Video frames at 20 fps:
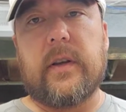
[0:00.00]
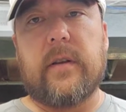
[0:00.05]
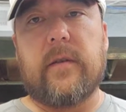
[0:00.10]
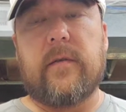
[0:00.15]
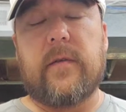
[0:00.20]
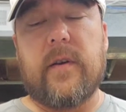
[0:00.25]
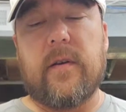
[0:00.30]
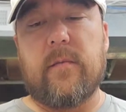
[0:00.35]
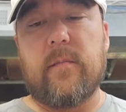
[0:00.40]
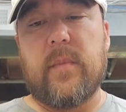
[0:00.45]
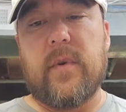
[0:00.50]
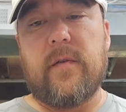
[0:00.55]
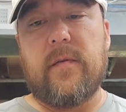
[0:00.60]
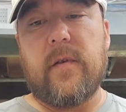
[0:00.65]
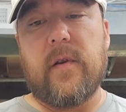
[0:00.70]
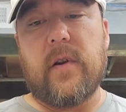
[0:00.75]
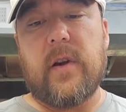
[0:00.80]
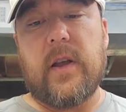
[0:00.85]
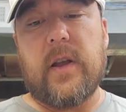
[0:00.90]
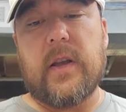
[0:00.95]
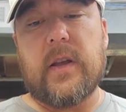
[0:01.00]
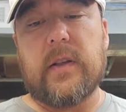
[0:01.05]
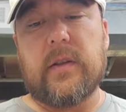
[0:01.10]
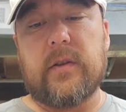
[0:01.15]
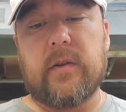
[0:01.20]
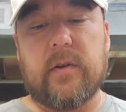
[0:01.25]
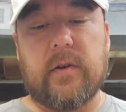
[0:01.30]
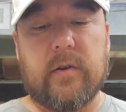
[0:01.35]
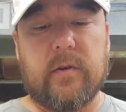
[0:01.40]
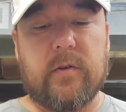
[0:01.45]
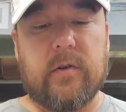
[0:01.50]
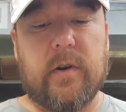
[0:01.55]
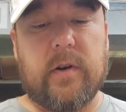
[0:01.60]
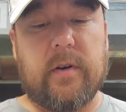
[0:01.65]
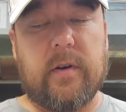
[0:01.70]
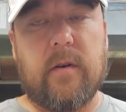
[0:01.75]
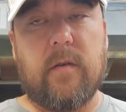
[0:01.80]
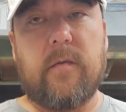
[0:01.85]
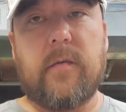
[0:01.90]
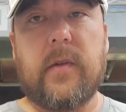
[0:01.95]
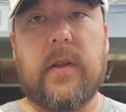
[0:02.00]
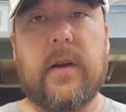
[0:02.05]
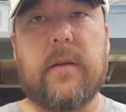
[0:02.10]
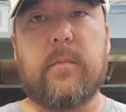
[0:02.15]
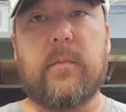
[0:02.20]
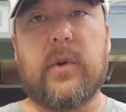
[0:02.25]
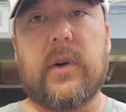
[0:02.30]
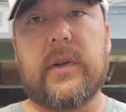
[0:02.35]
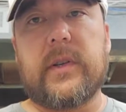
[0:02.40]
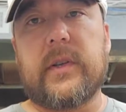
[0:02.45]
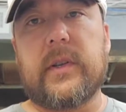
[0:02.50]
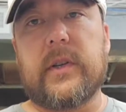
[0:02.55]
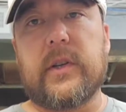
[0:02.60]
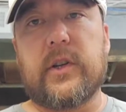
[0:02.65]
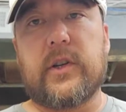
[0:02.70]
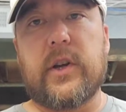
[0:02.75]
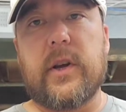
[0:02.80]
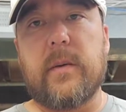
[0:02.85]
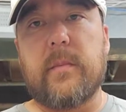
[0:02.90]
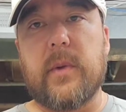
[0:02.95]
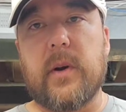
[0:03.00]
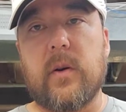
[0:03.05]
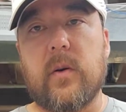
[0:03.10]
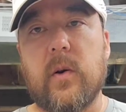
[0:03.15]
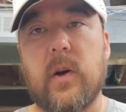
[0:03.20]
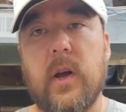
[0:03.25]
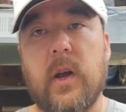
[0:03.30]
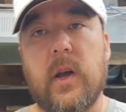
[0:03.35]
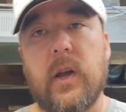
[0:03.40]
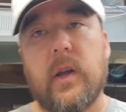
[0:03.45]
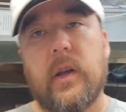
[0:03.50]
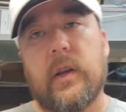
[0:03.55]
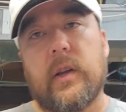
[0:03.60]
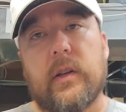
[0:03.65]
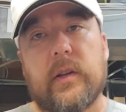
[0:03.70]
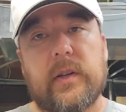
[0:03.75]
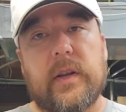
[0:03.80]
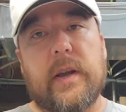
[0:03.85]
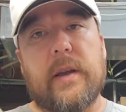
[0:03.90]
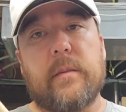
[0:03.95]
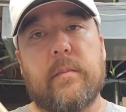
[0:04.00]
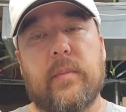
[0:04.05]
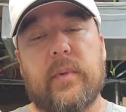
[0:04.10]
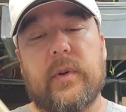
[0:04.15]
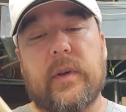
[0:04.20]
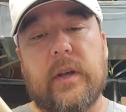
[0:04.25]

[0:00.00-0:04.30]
If you have beefier hands or you're trying to go for that Bryson DeChambeau type